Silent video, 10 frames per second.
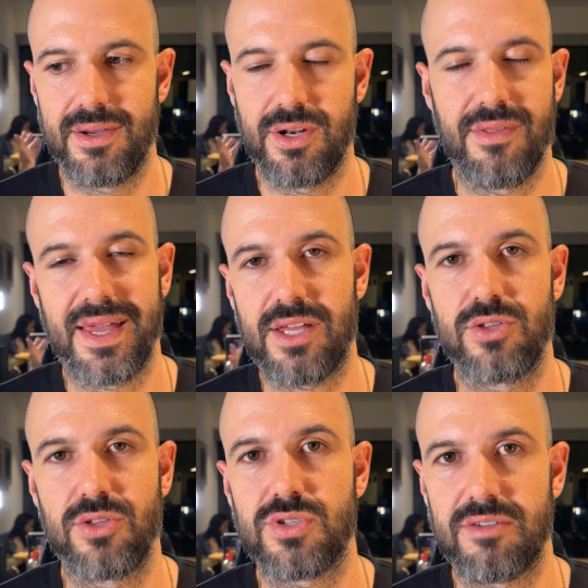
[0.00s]
they can
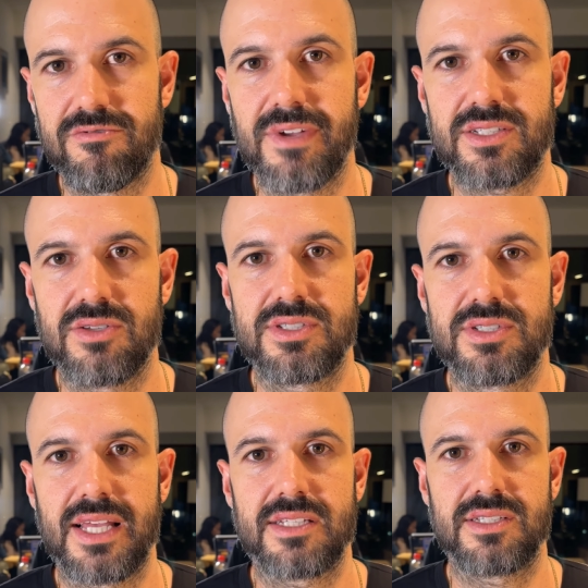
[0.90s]
usually fix those
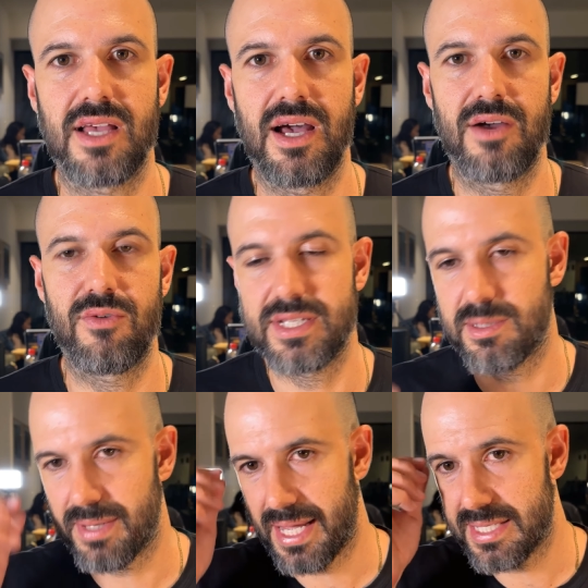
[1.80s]
things
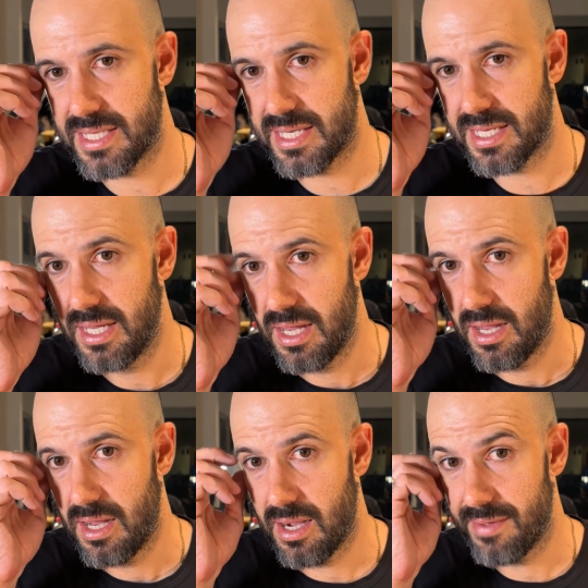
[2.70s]
reasonably easily.
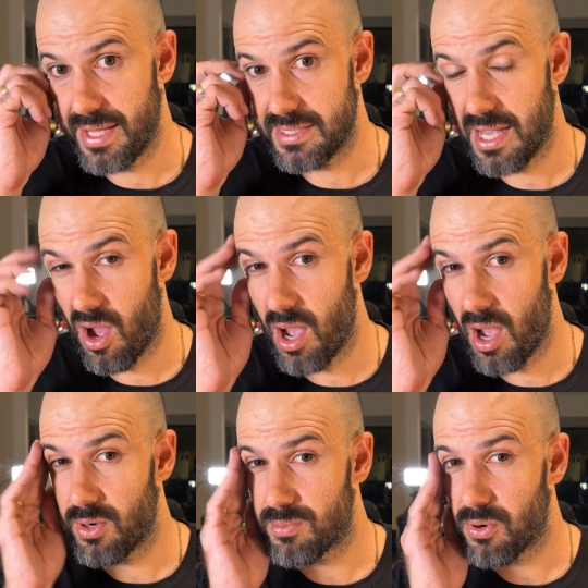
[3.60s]
That's how I
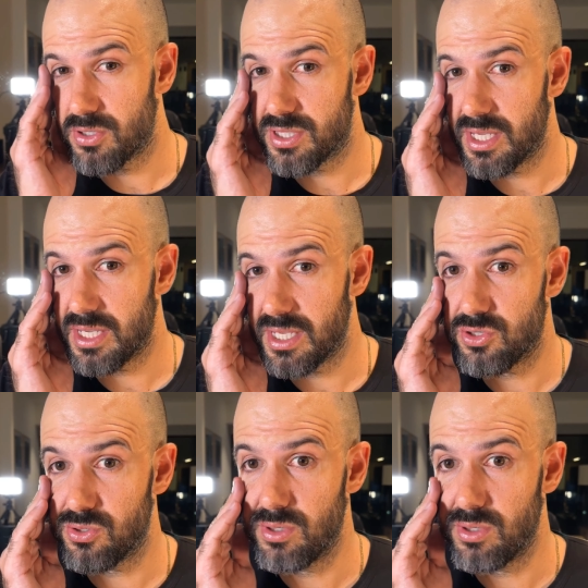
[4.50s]
would approach the issue.